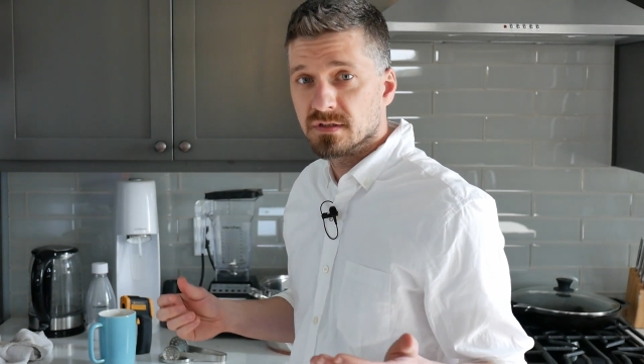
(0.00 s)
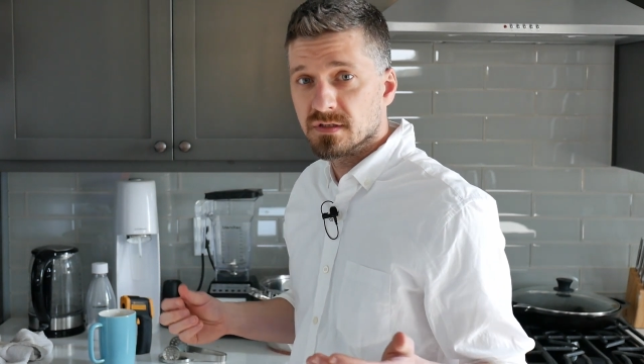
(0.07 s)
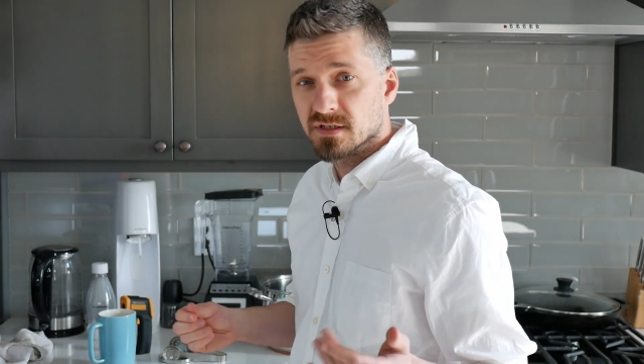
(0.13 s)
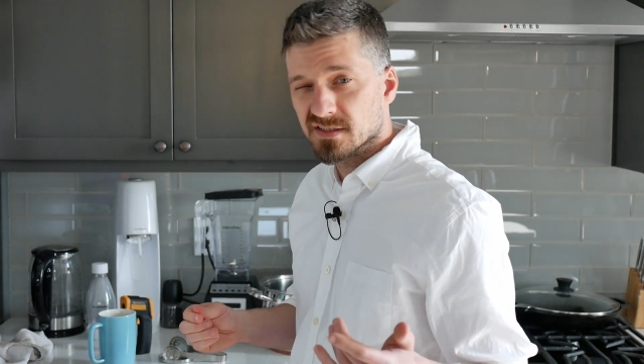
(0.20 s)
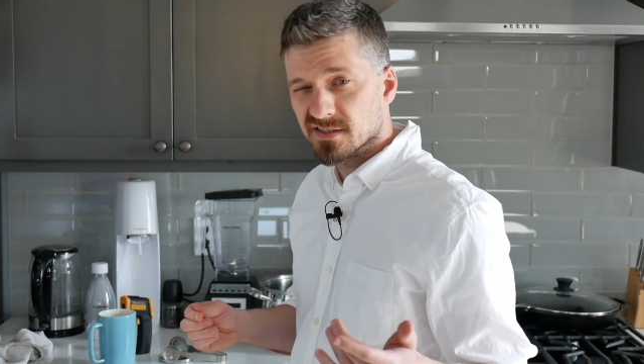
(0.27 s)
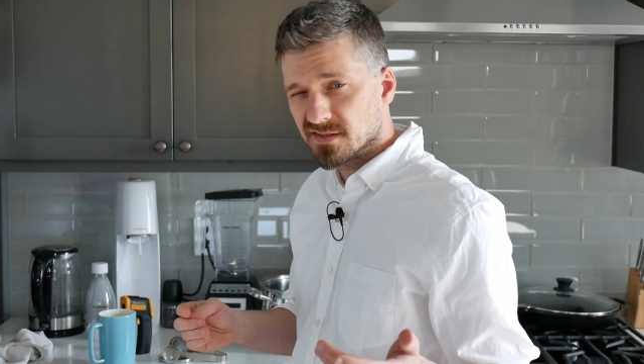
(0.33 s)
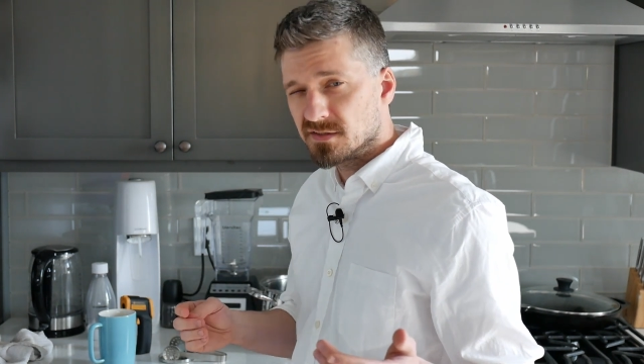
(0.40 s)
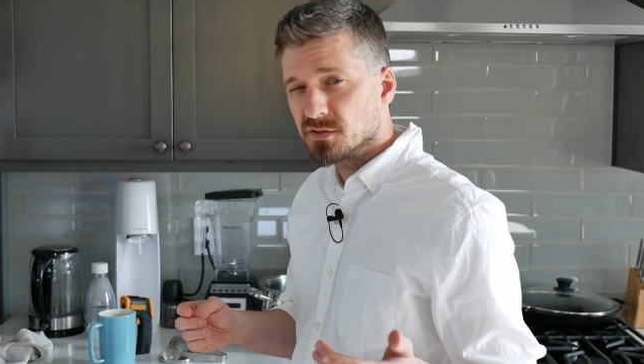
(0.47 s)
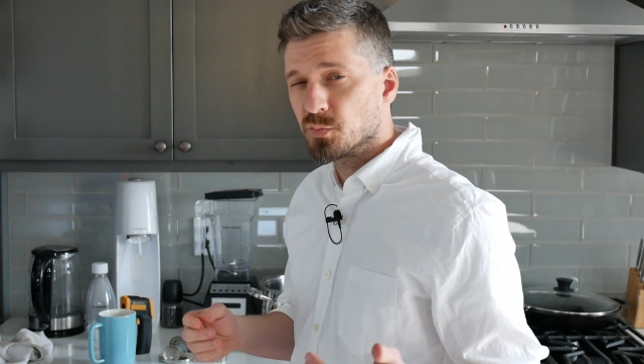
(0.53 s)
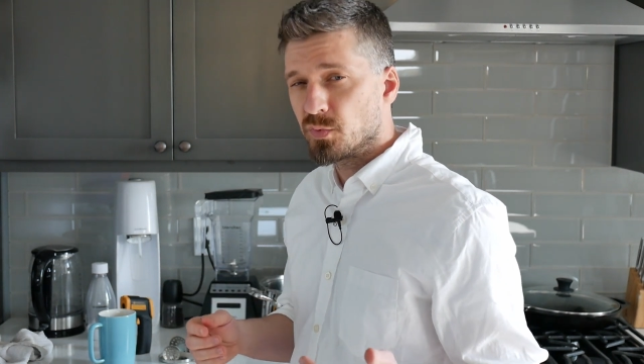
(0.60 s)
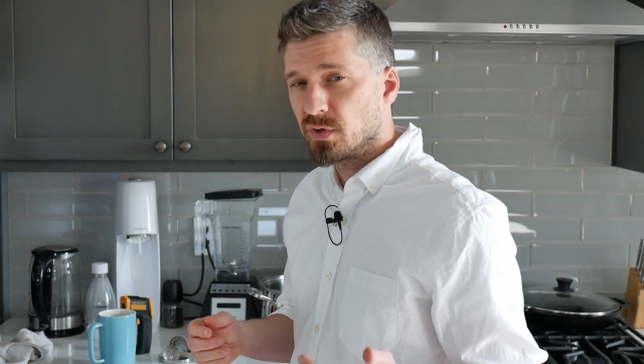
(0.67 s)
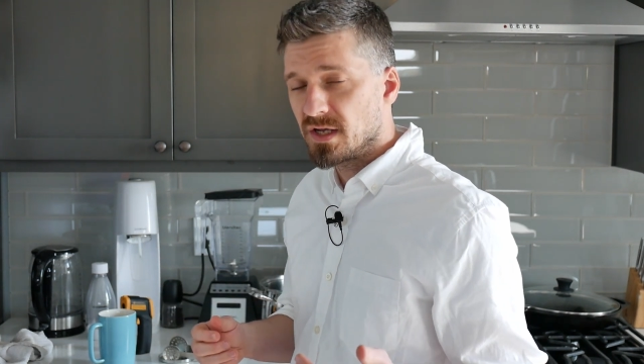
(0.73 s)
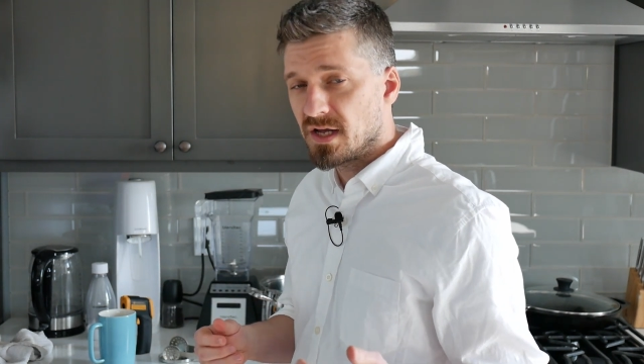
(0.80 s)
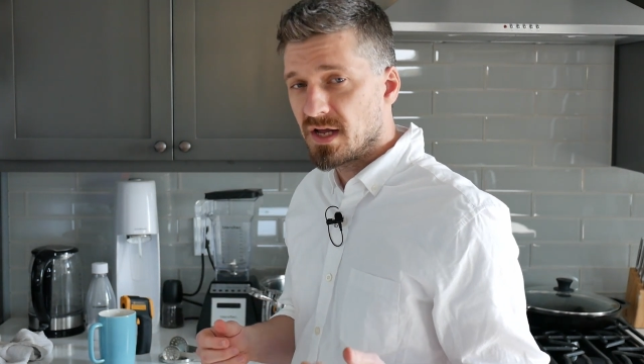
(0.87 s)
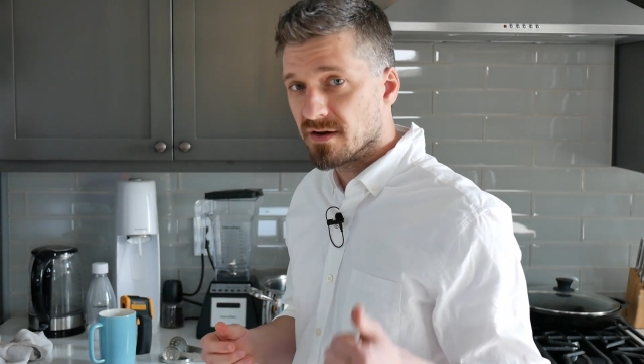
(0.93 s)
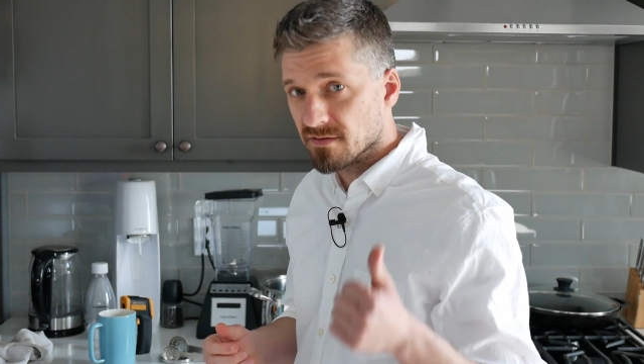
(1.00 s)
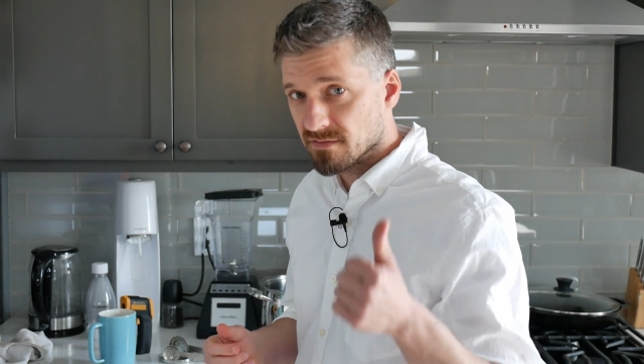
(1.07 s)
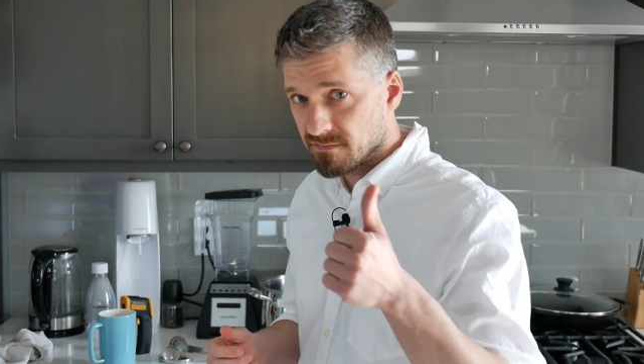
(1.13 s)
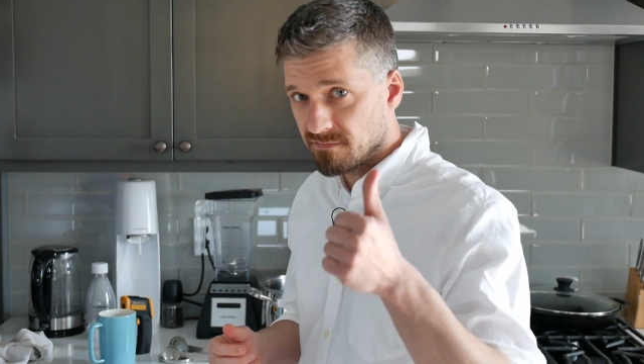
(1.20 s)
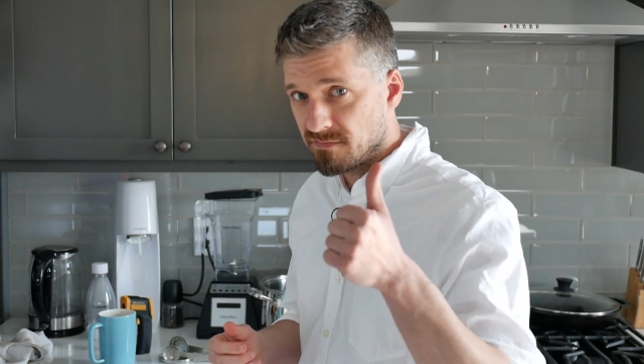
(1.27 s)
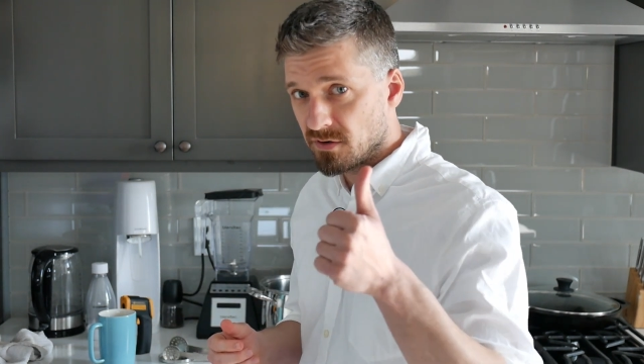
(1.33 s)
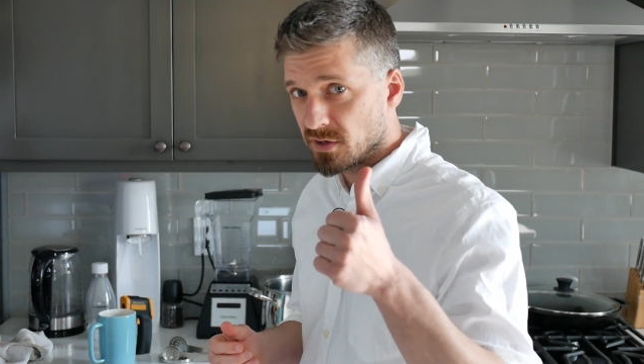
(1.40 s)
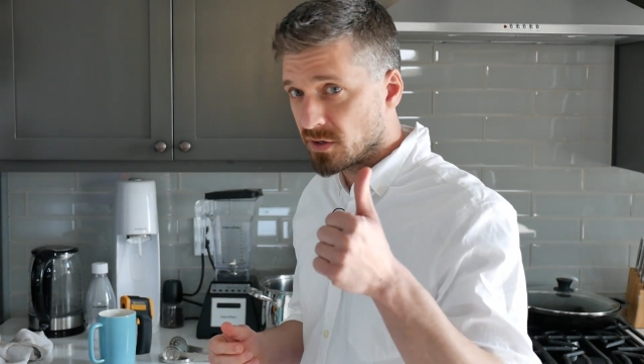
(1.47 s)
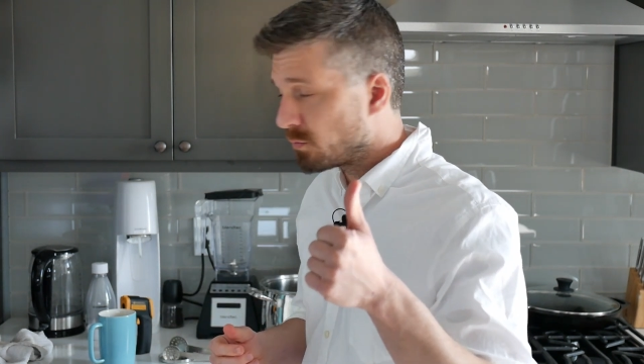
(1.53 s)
because it's still pretty hot. Very